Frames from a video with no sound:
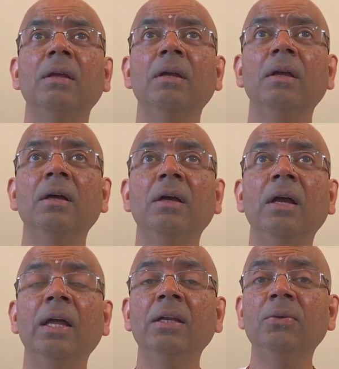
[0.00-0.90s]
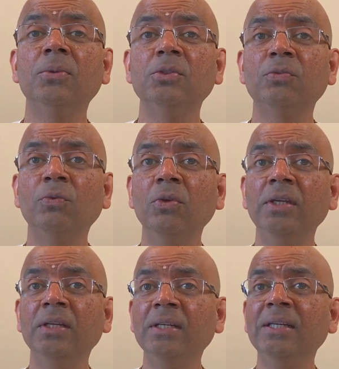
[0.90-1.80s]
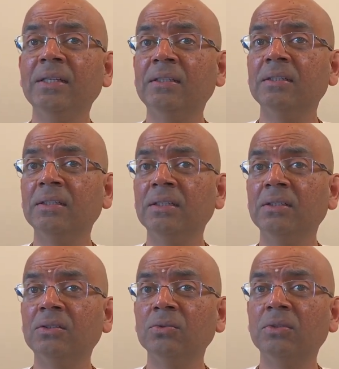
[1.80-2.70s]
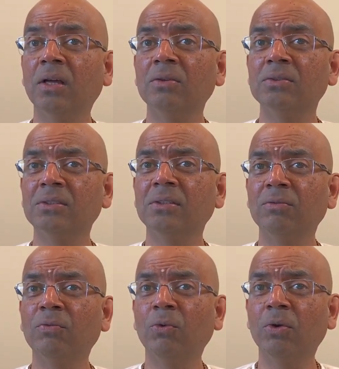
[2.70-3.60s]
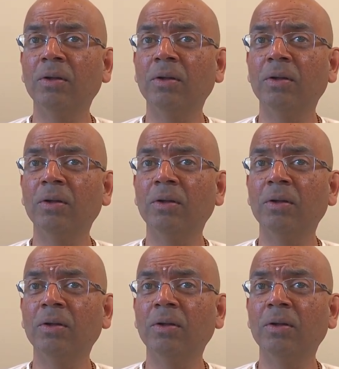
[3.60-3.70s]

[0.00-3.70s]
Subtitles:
And it was fully rewritten in 2004.